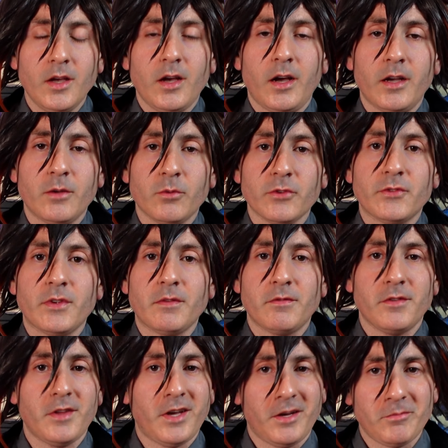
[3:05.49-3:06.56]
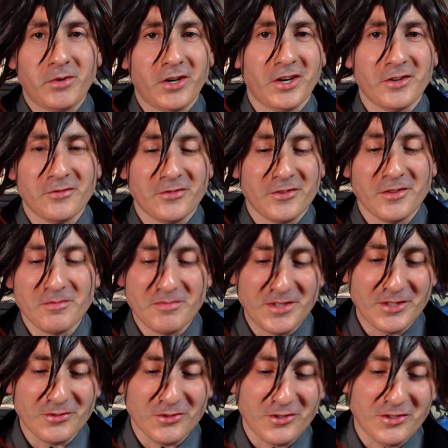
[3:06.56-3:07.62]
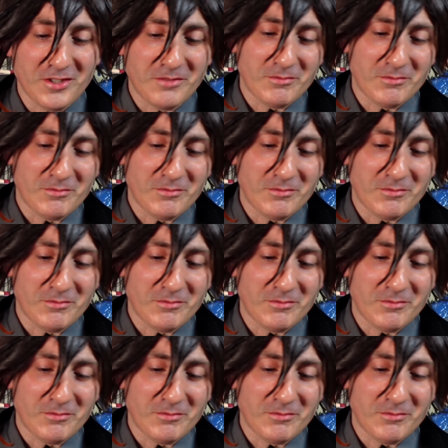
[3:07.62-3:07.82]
I will save that part for the B-roll.